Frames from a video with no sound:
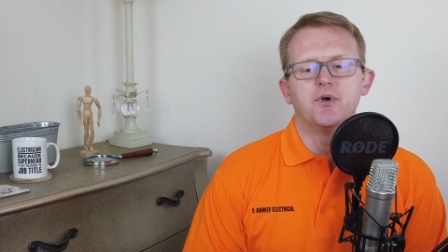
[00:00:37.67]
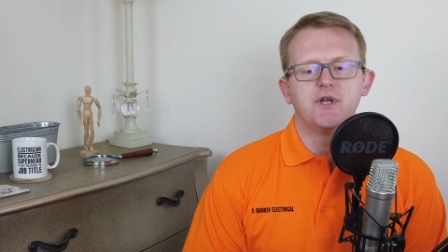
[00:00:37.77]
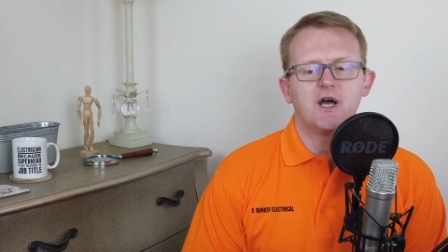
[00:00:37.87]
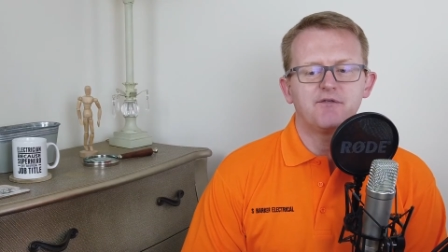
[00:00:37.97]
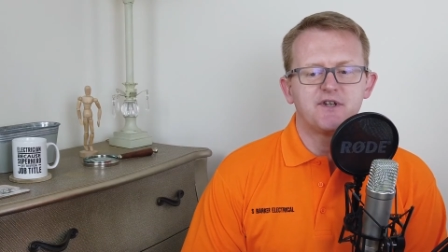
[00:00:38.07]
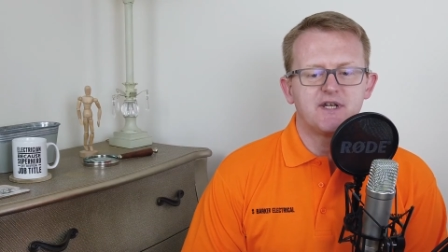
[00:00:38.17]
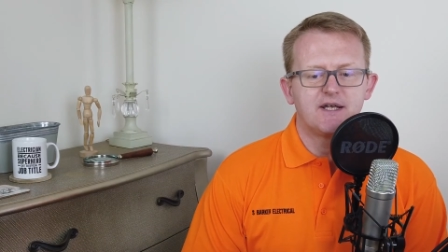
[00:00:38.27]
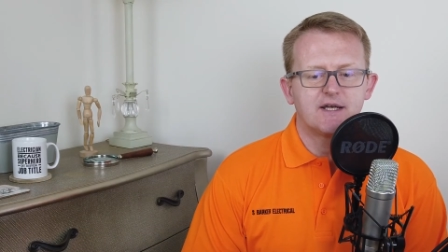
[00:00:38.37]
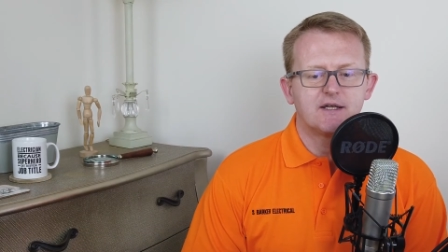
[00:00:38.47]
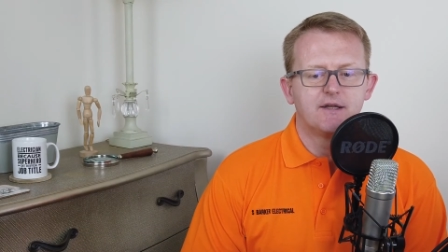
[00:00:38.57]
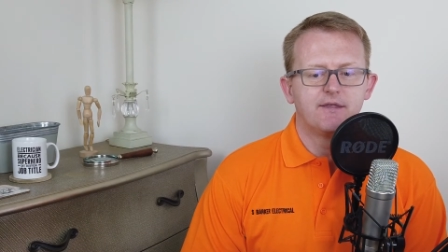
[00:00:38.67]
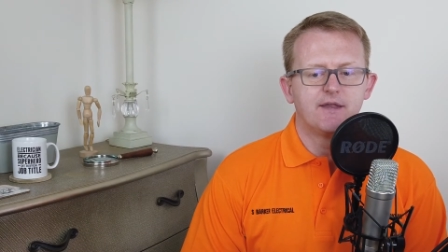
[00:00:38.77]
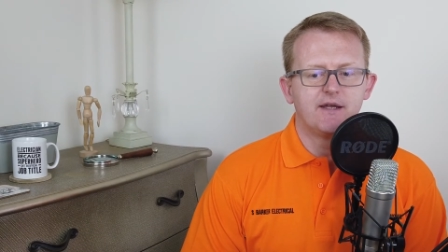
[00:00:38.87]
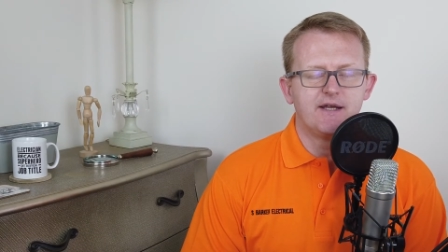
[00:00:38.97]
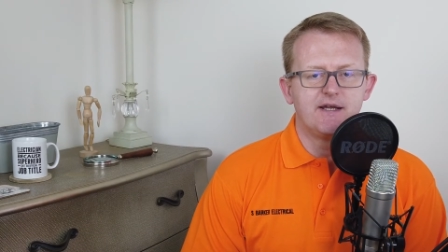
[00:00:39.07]
But you have to take
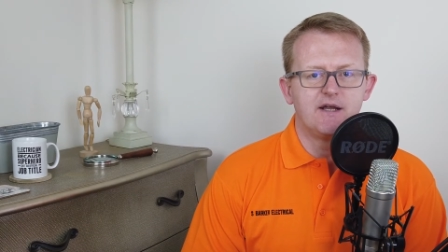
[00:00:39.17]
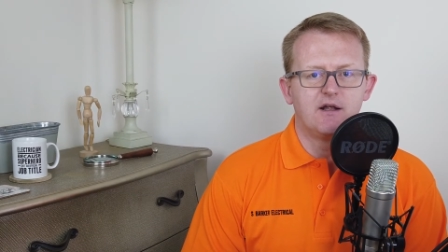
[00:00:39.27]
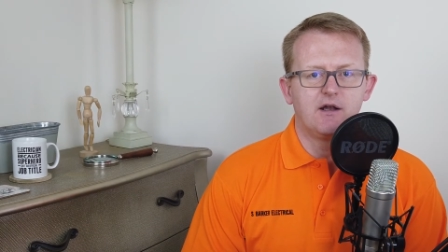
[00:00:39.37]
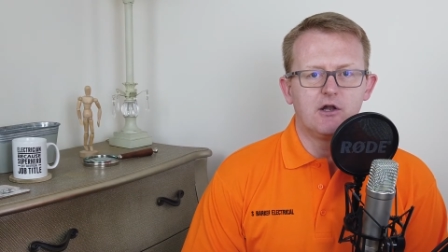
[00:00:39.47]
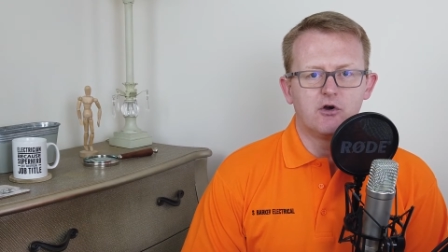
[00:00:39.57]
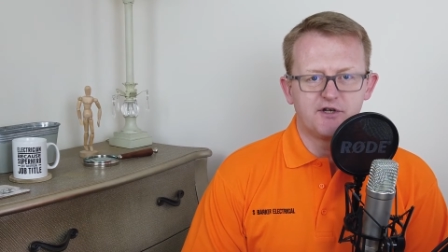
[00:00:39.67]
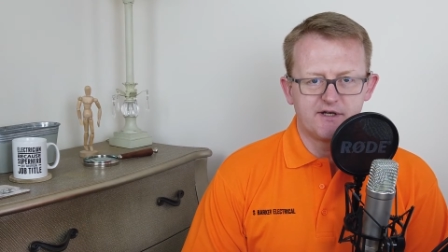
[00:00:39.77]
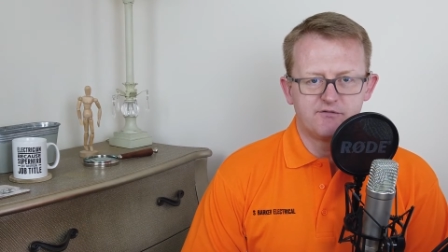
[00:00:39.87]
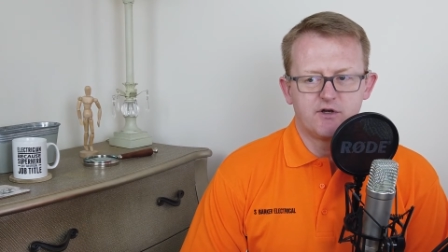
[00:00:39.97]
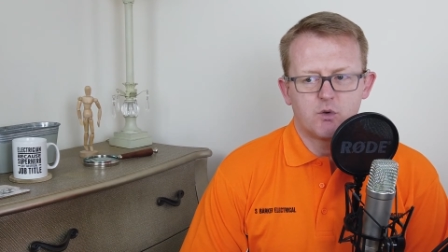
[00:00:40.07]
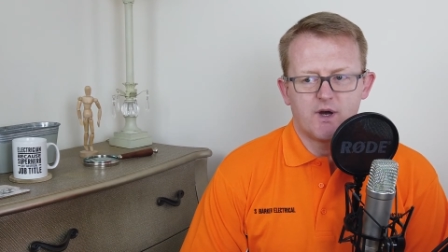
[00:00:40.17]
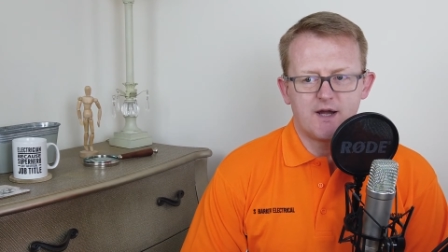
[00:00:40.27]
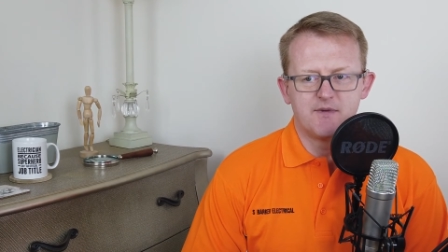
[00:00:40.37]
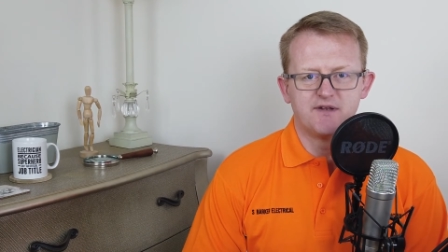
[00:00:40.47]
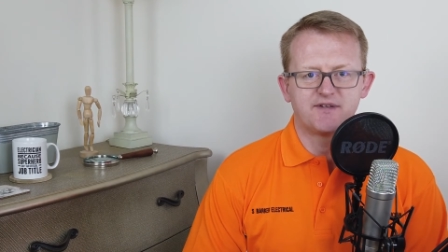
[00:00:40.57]
the loading
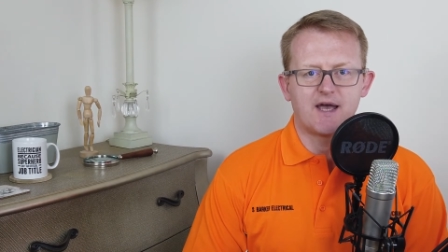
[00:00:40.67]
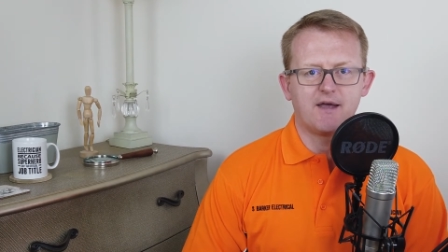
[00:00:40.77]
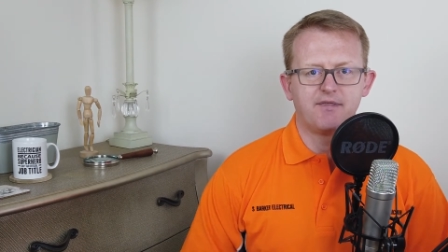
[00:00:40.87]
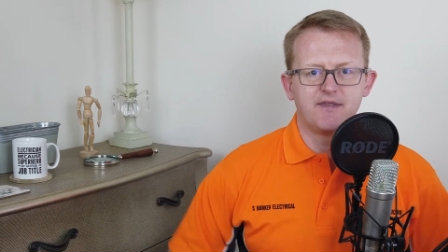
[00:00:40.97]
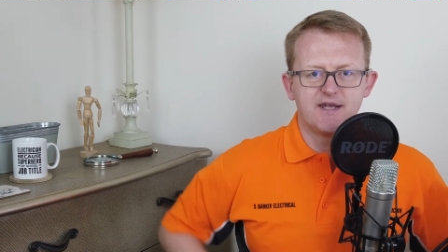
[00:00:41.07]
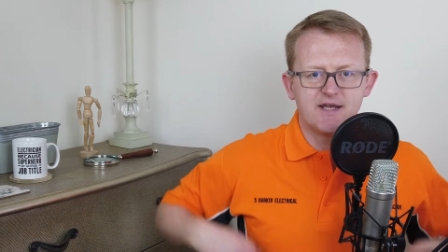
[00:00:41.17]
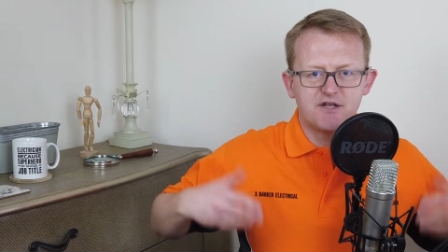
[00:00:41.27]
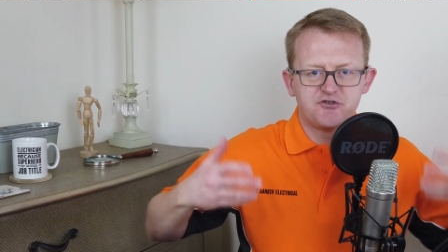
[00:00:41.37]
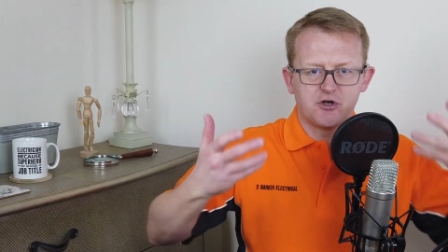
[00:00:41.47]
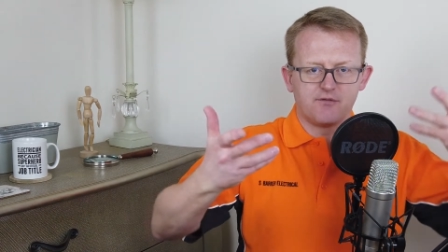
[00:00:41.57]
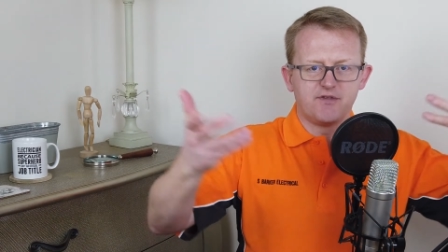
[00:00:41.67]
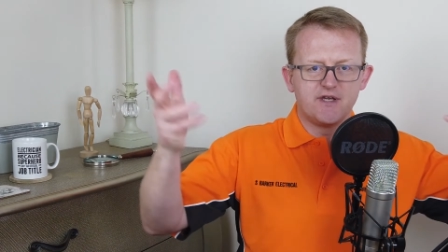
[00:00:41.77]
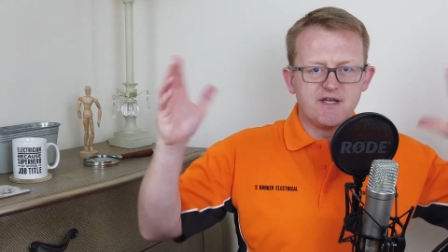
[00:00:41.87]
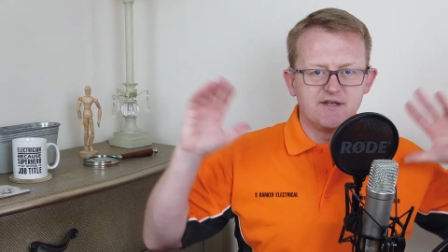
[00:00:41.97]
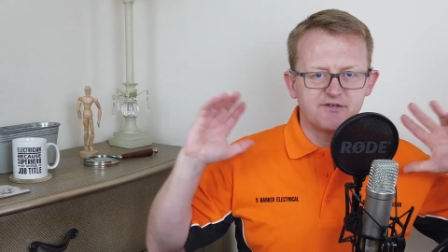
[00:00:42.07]
requirements and the age of
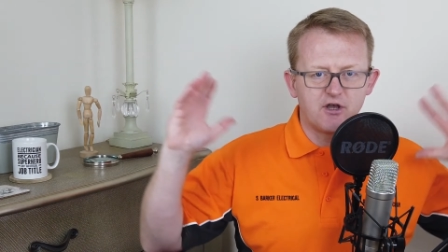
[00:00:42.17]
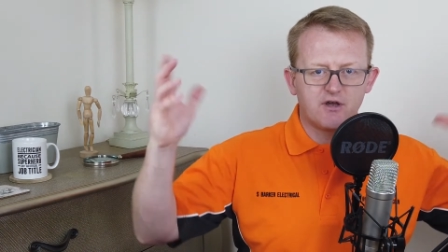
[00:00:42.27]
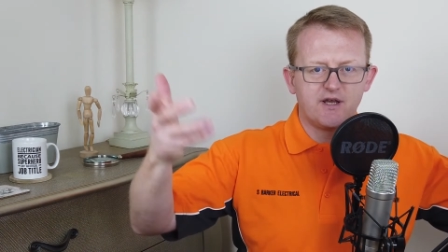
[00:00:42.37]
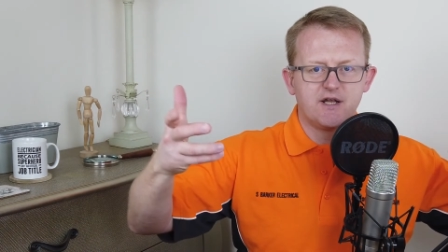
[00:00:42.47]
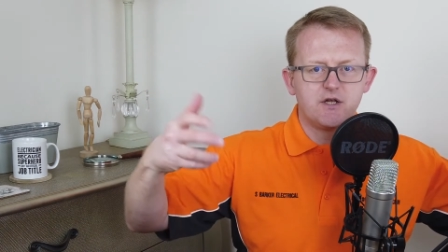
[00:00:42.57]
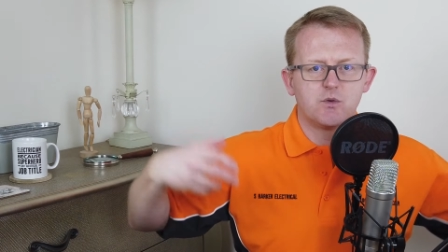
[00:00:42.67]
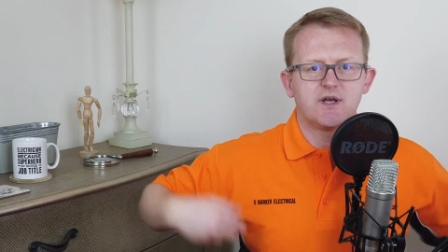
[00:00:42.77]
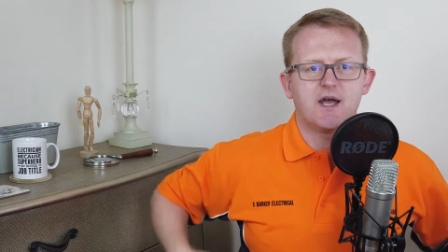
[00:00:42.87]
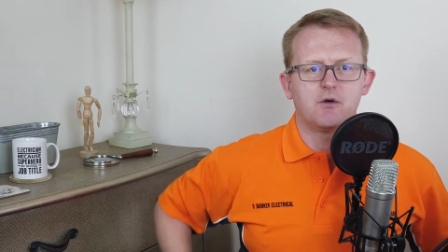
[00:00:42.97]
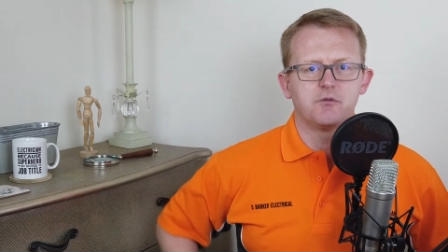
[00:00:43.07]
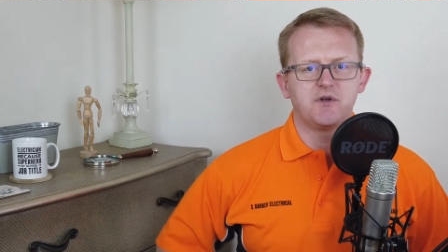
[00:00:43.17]
the circuit into account,